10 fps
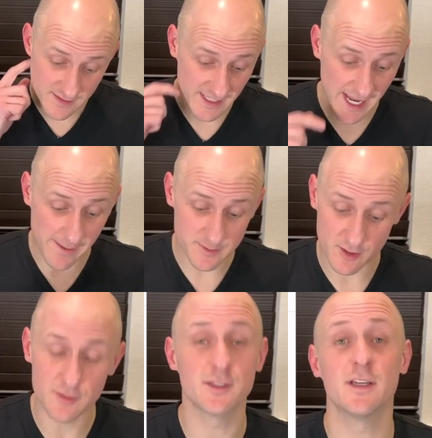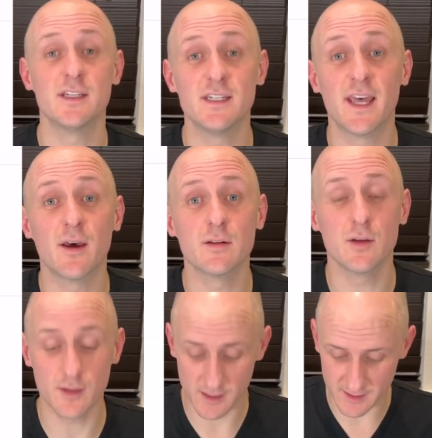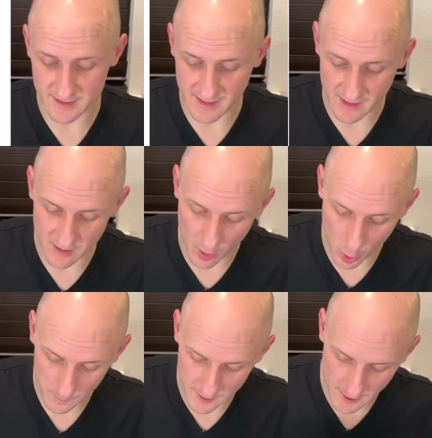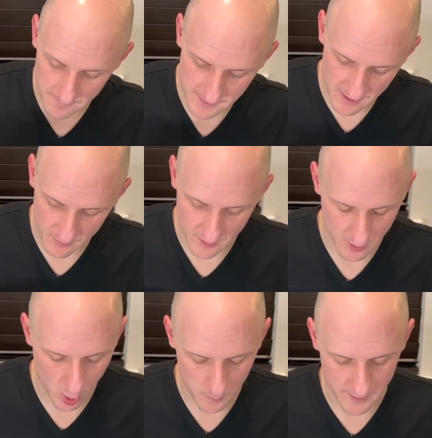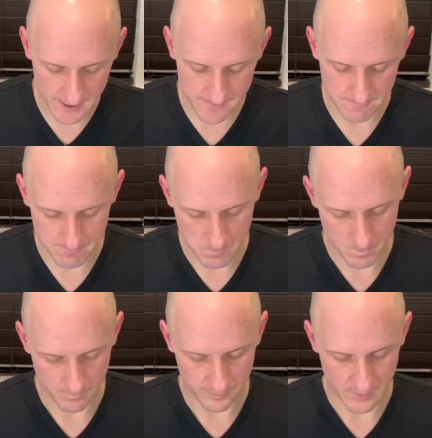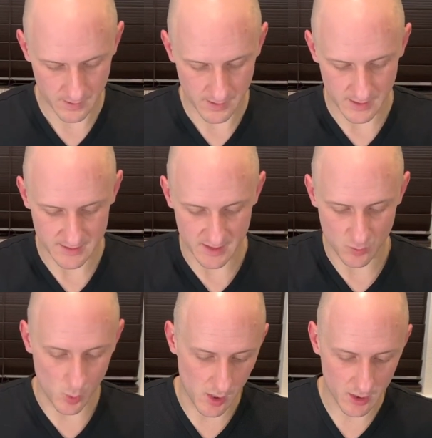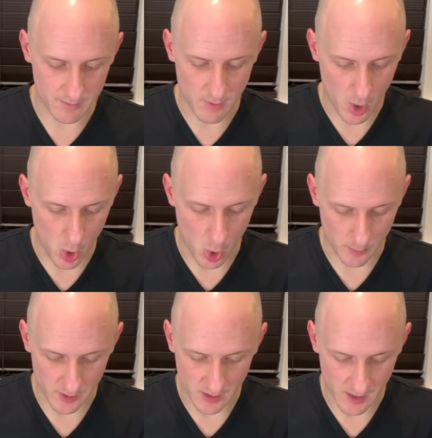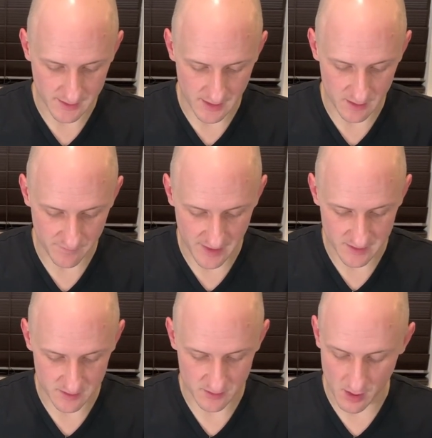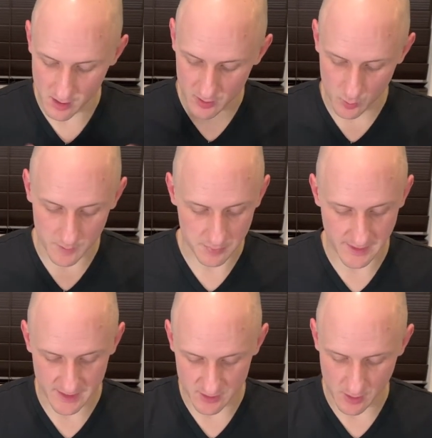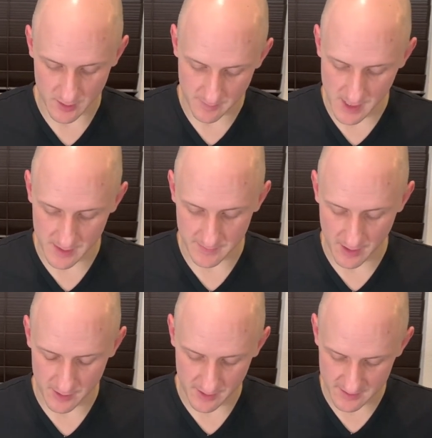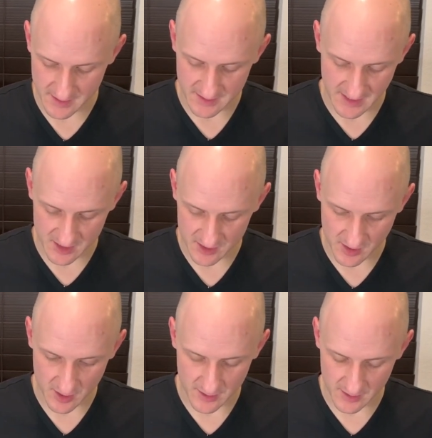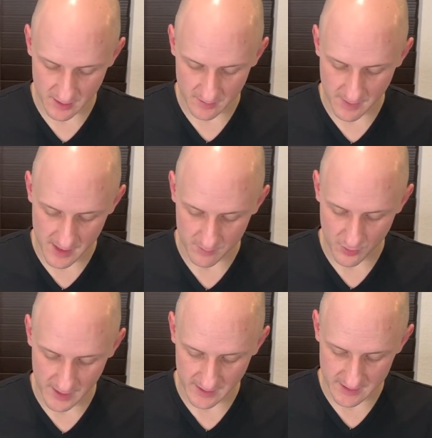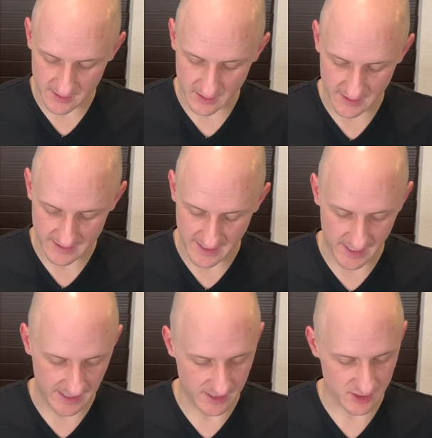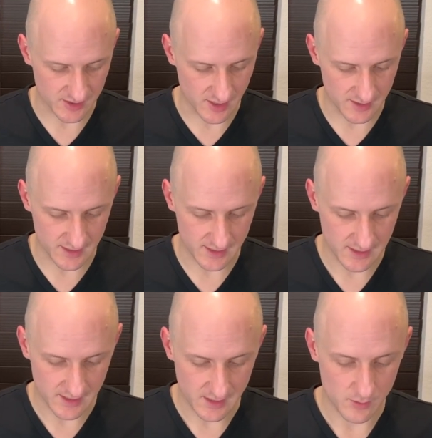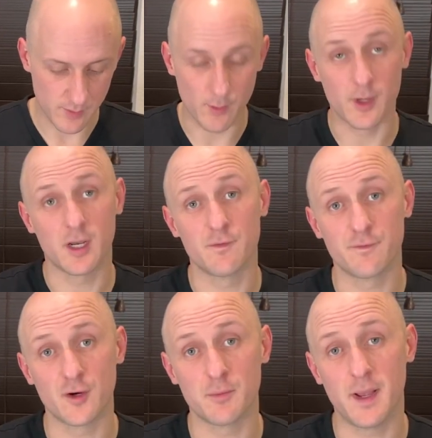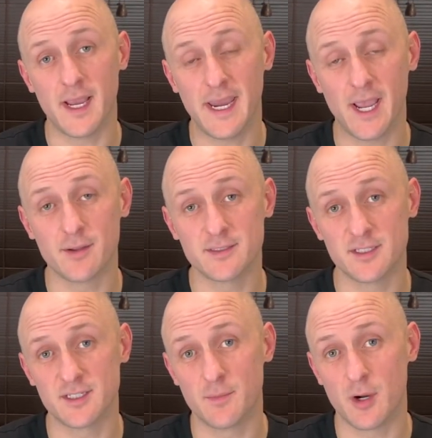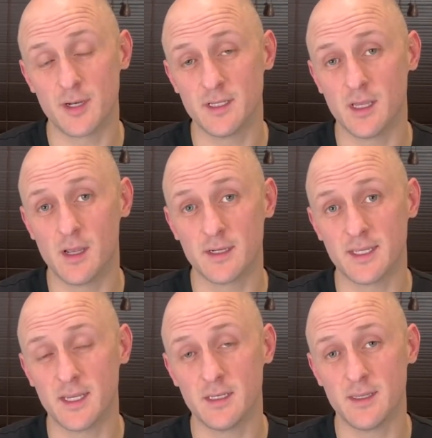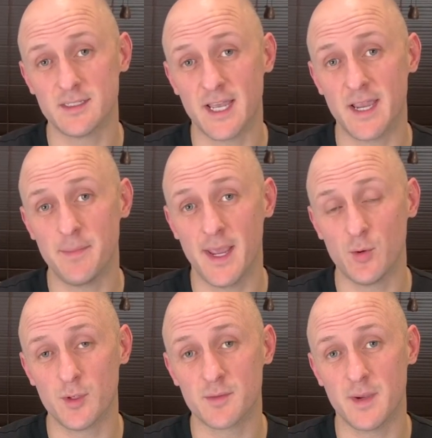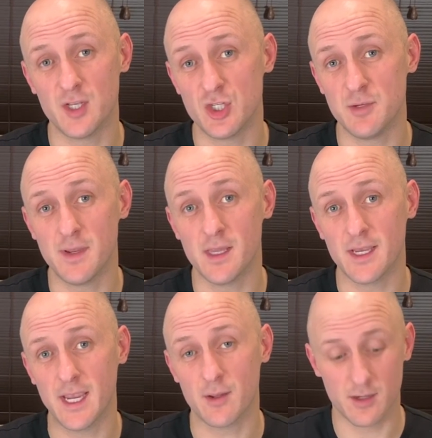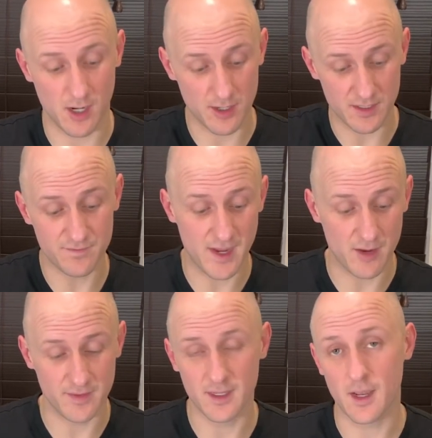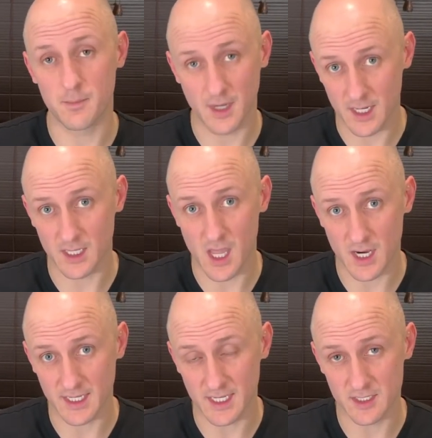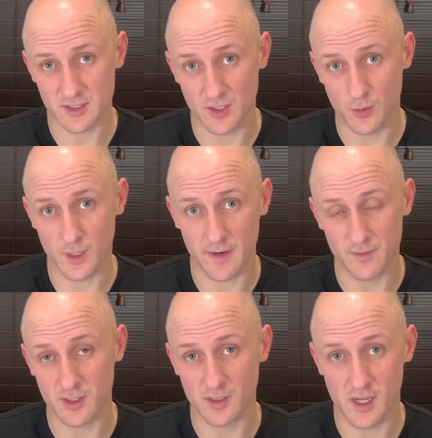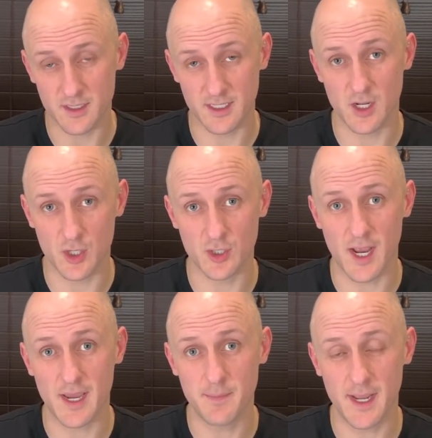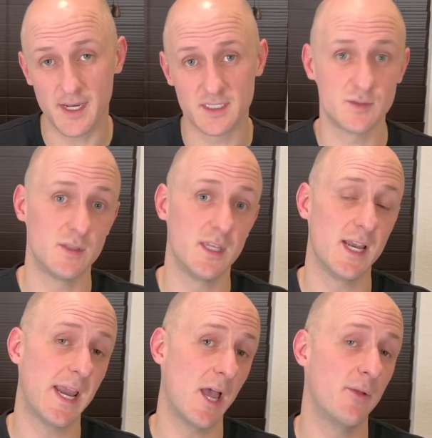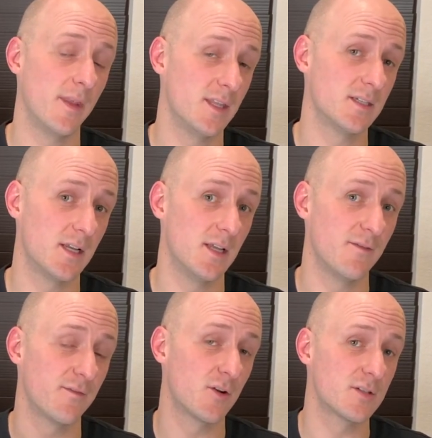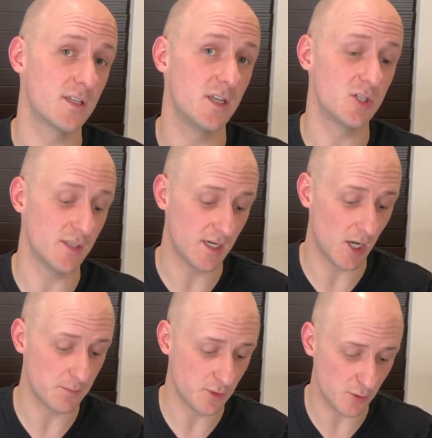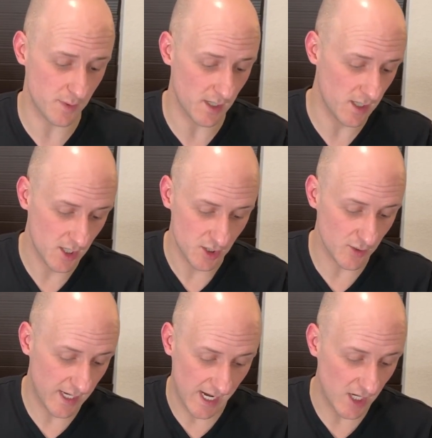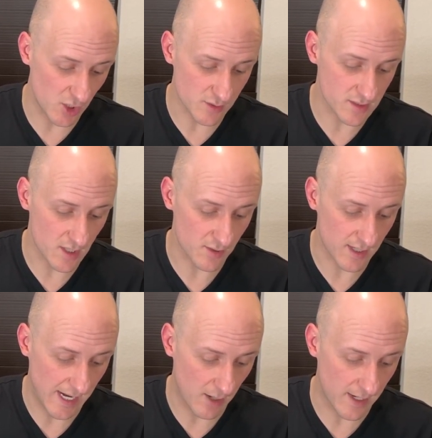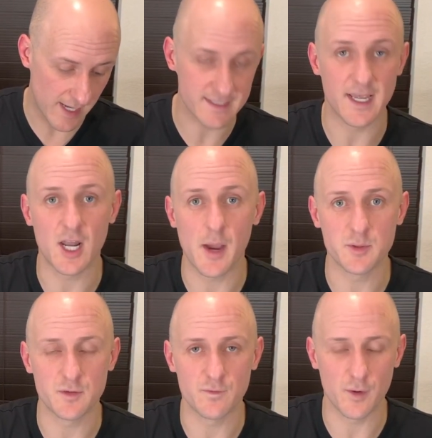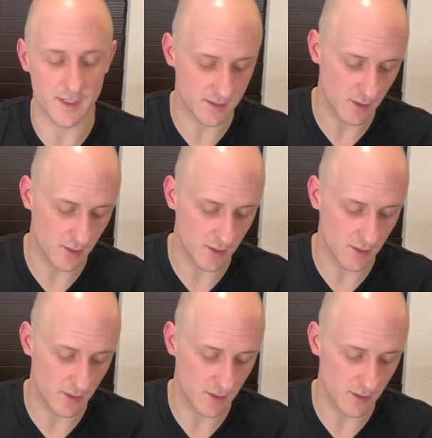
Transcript: that the app's all done downloading, let's get it opened up here. We're going to open it. It says, welcome home. Your content and devices are all in one place. So on the bottom down here, it says get started. On the bottom right, let's click that get started. We want to confirm my account. Since I'm already logged into this iPad with my Gmail account, it already found that I'm kind of logged in. So whatever you're logged in on your iPad is the account that it's going to first initially come to, but you can use another account. It has that option for you.